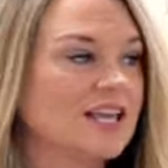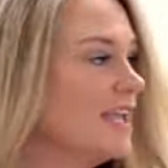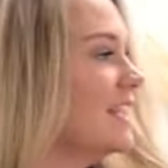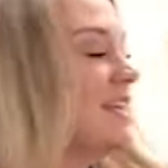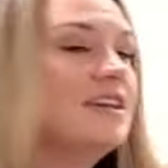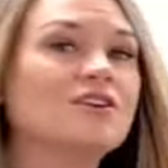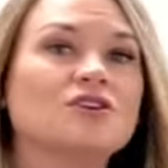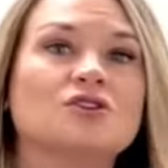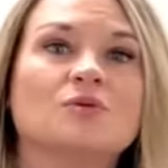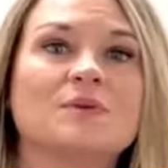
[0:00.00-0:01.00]
And here
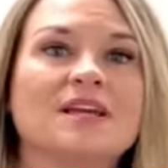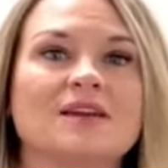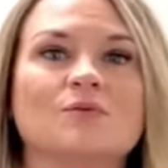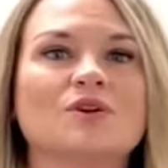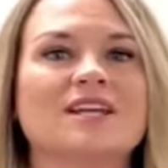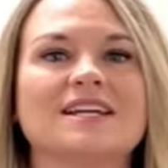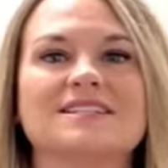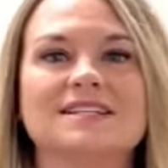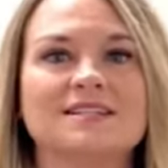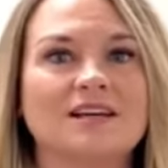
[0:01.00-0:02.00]
you'll meet and we'll get a
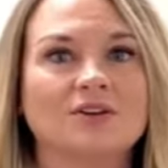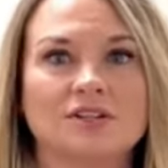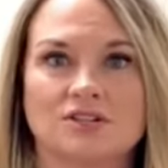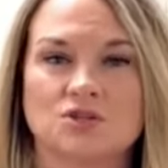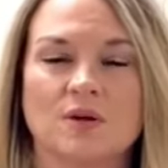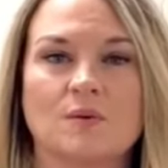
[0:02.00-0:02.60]
detailed history.